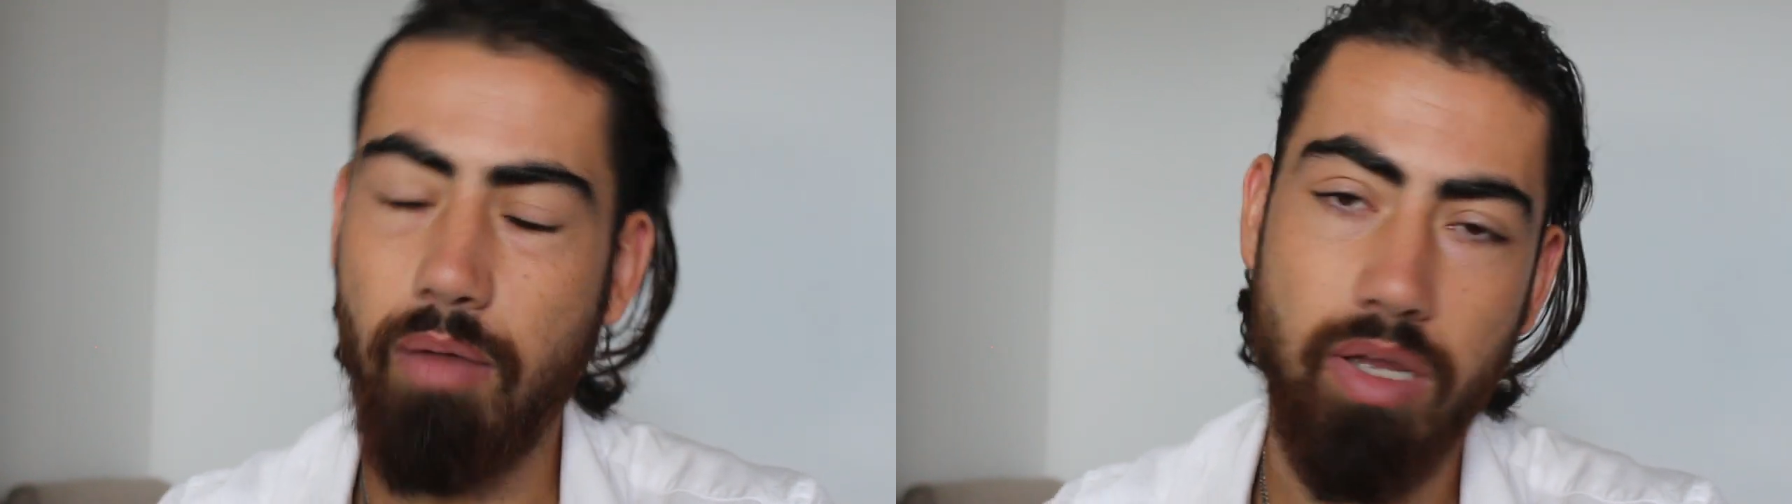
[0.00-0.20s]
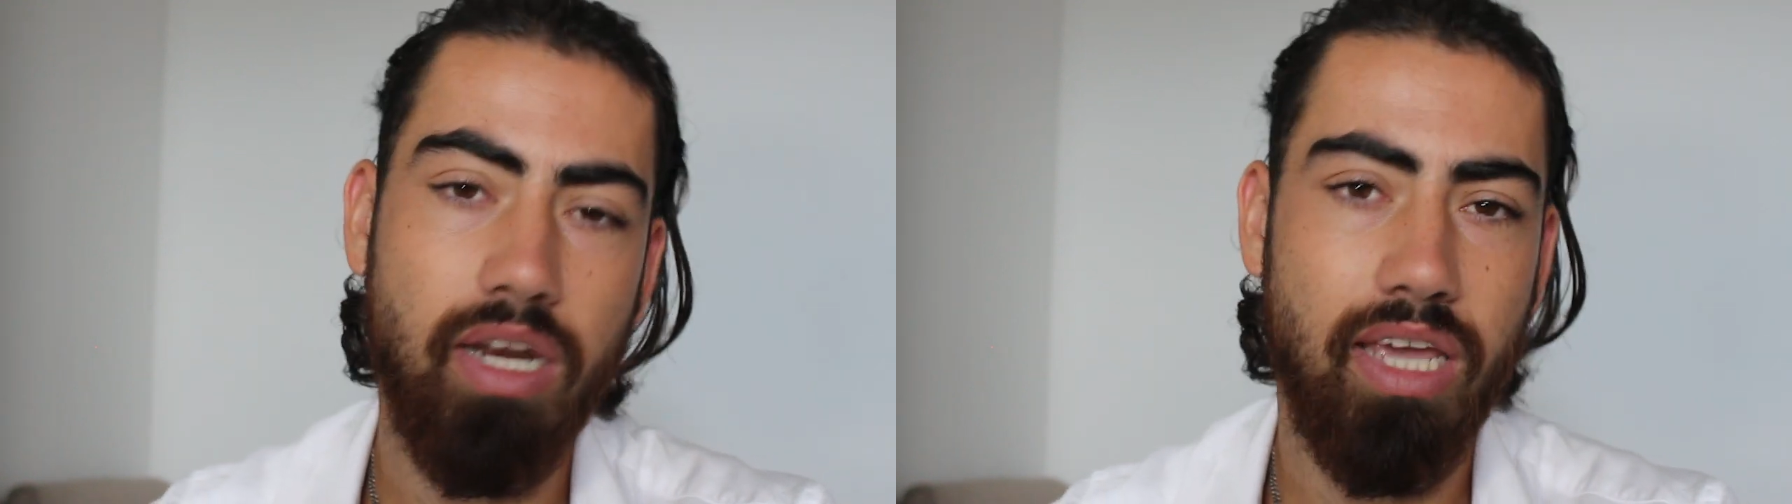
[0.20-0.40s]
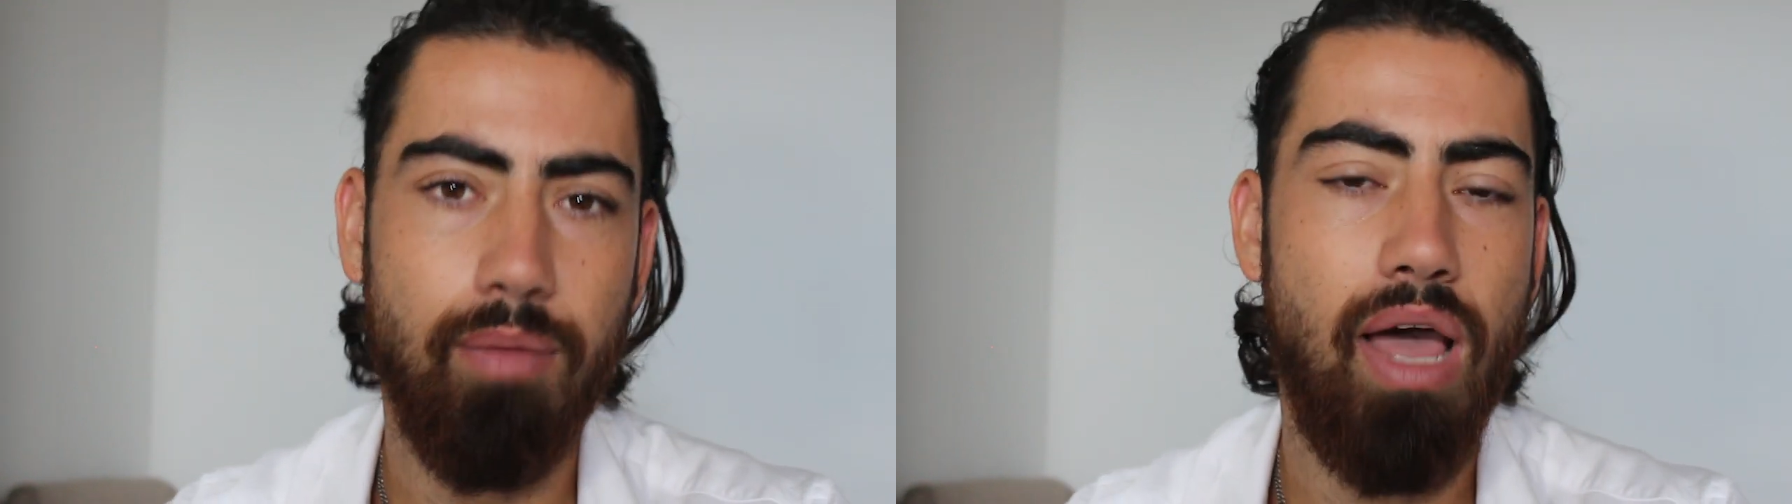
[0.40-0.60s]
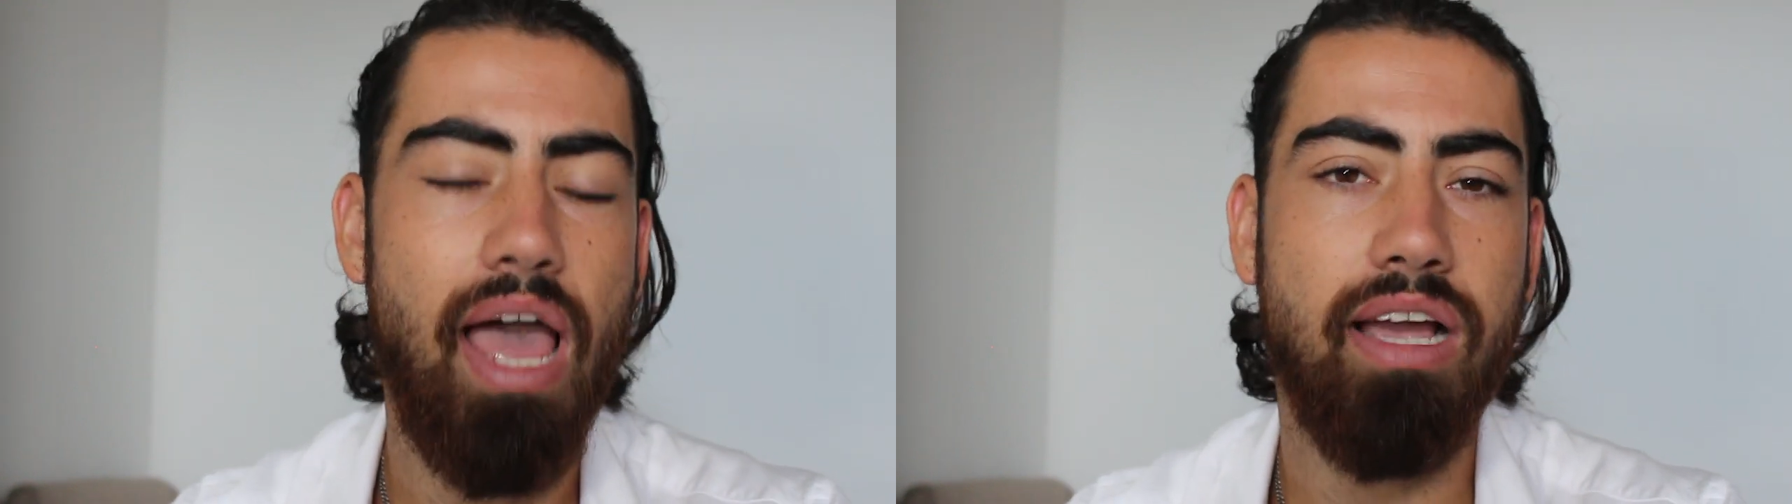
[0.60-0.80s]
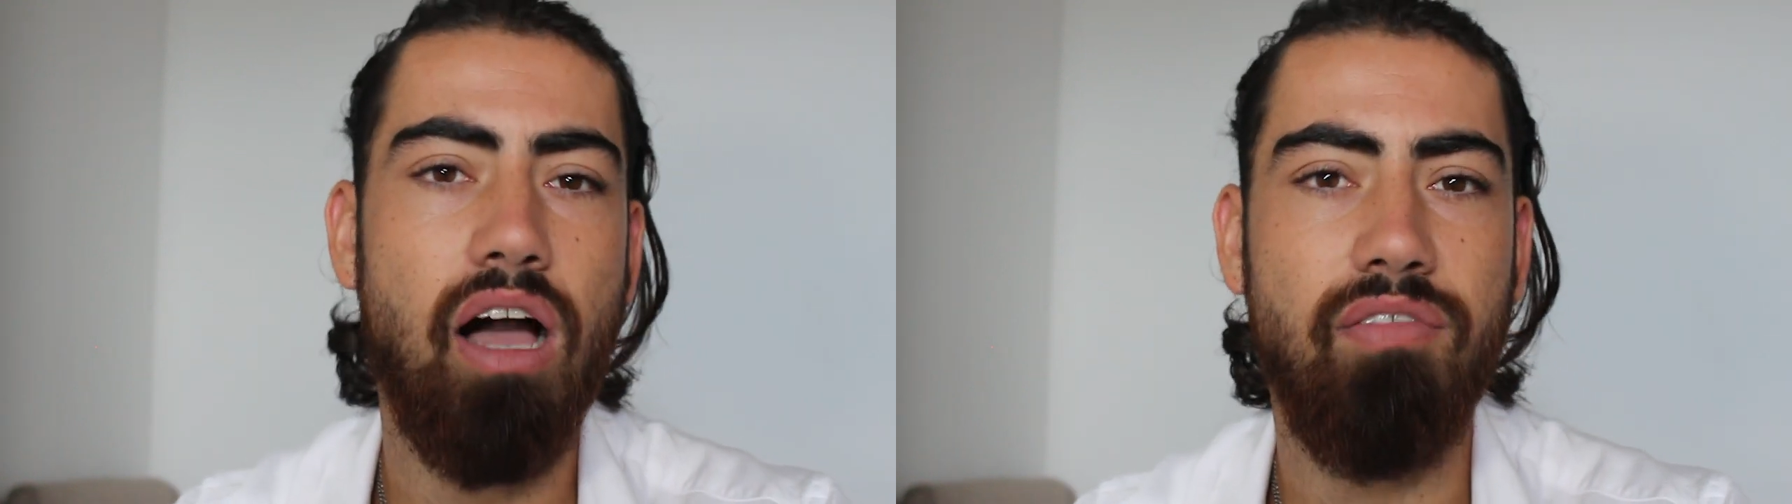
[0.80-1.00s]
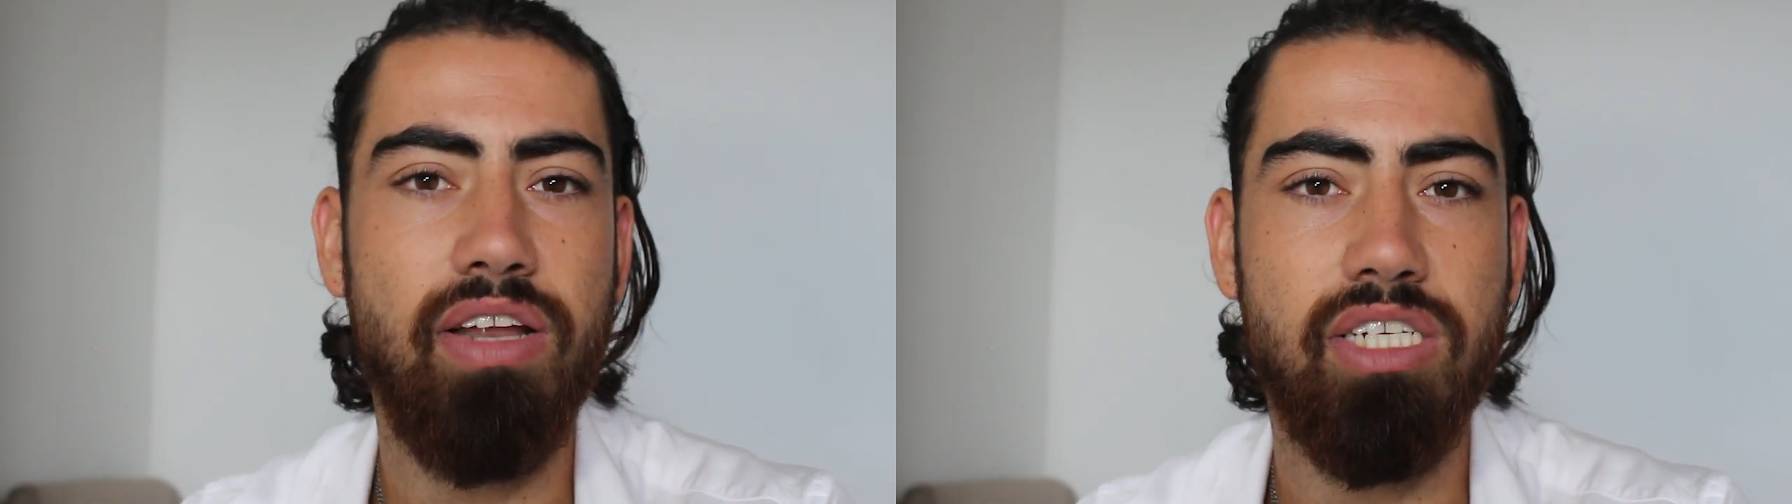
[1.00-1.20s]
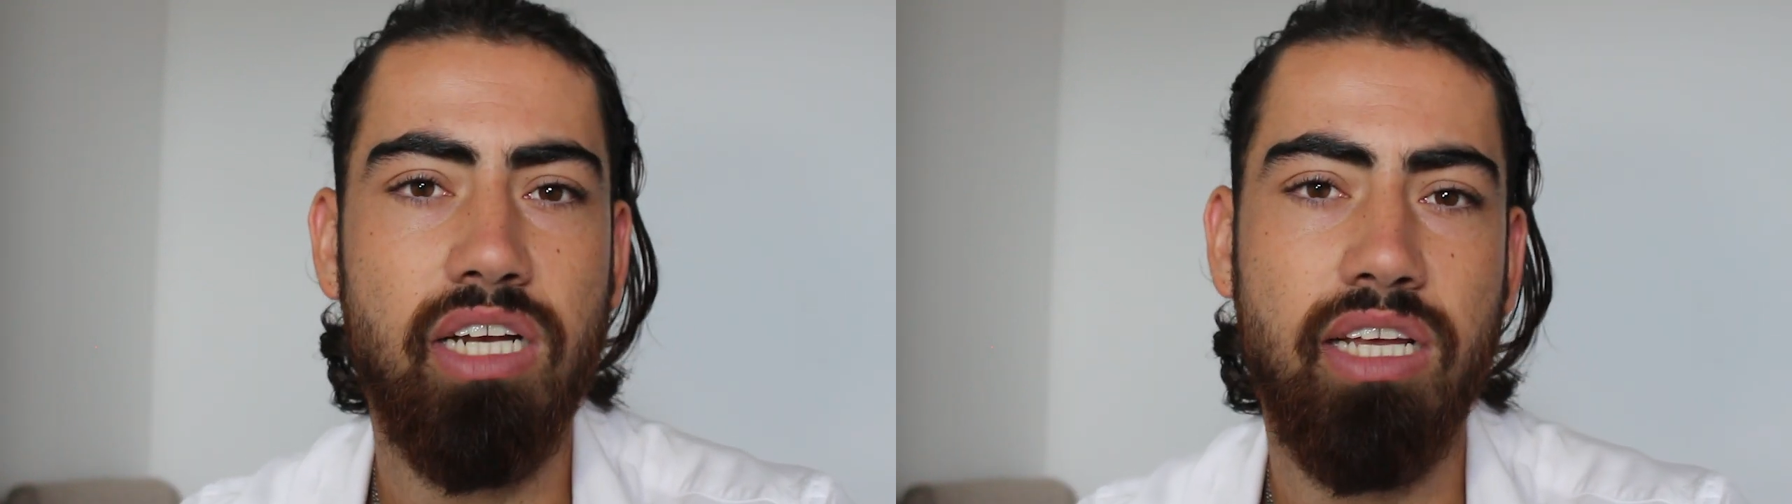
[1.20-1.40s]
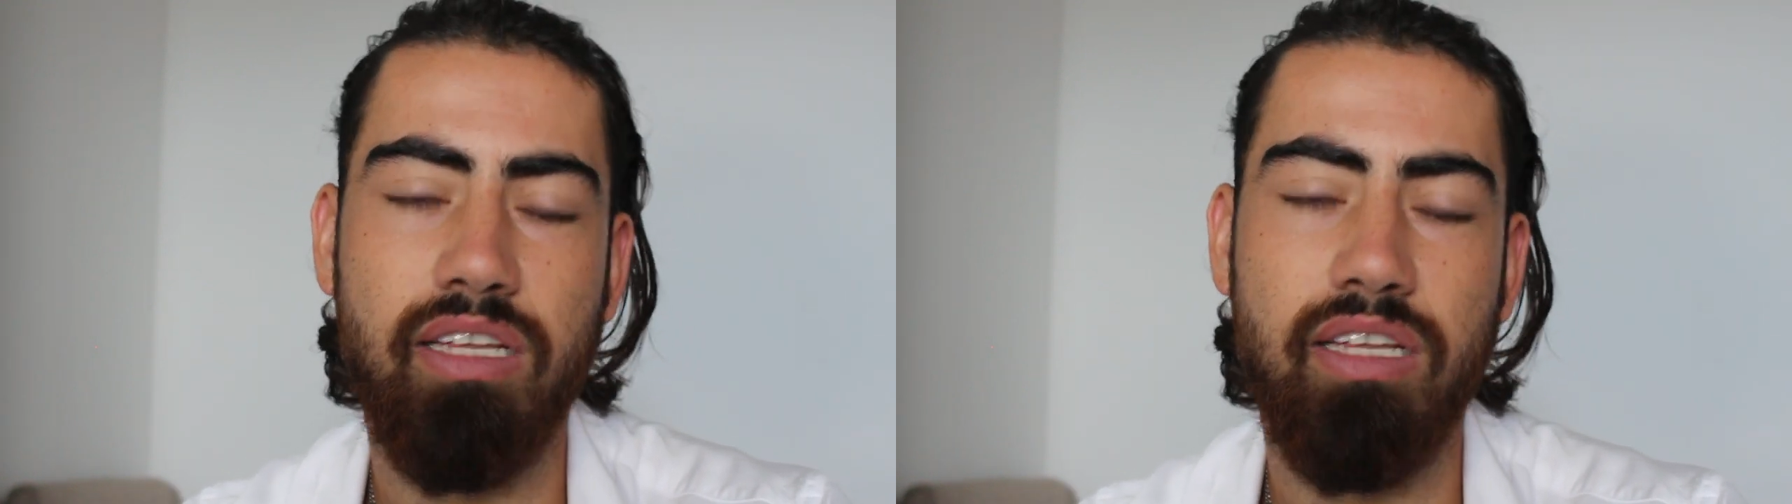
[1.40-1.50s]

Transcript: I'm going to get my hair cut eventually.